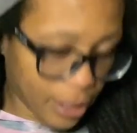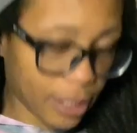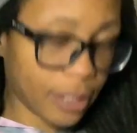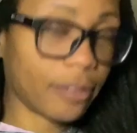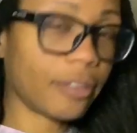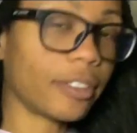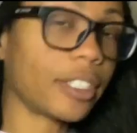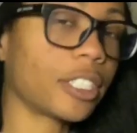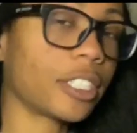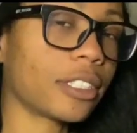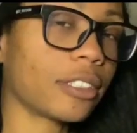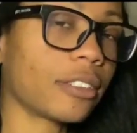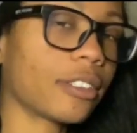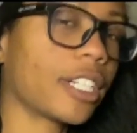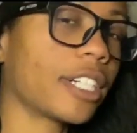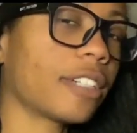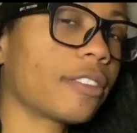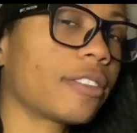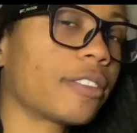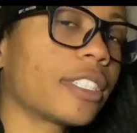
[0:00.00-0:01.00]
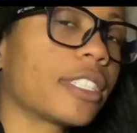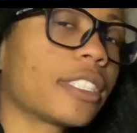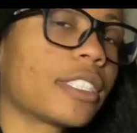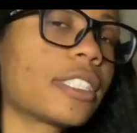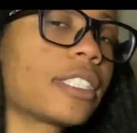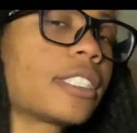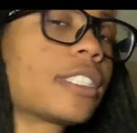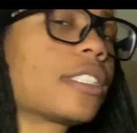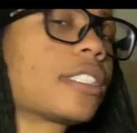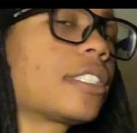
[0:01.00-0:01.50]

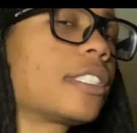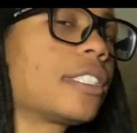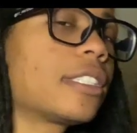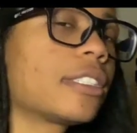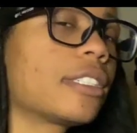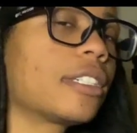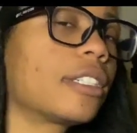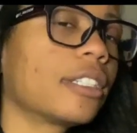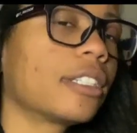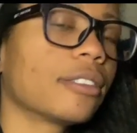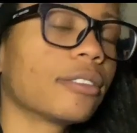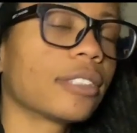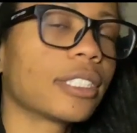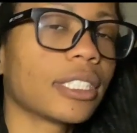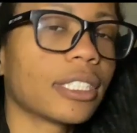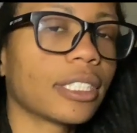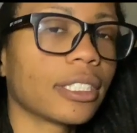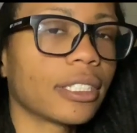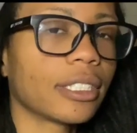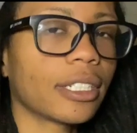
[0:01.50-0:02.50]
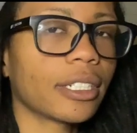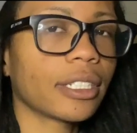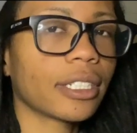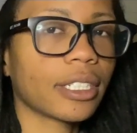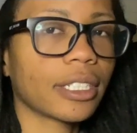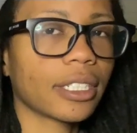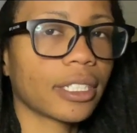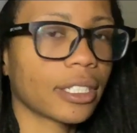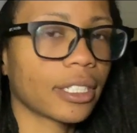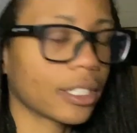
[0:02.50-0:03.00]
InVision-Graphics. Glows in the
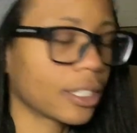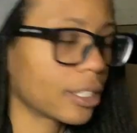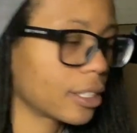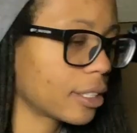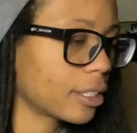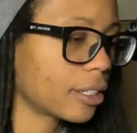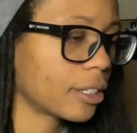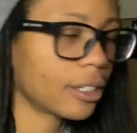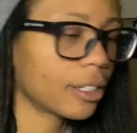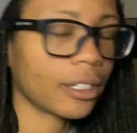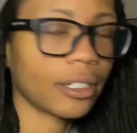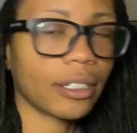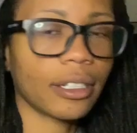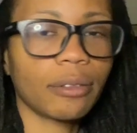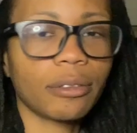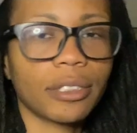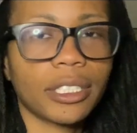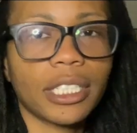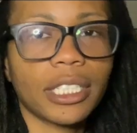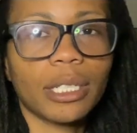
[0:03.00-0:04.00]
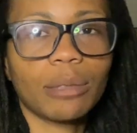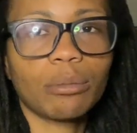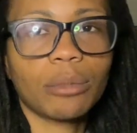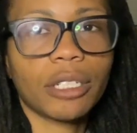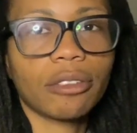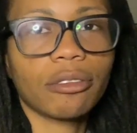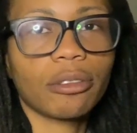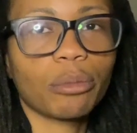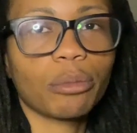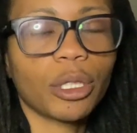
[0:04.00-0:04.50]
dark. Oh, I wish I had
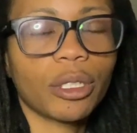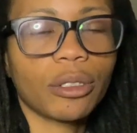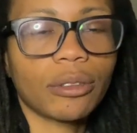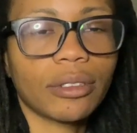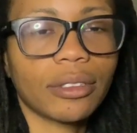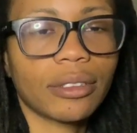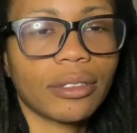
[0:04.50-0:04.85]
my remote.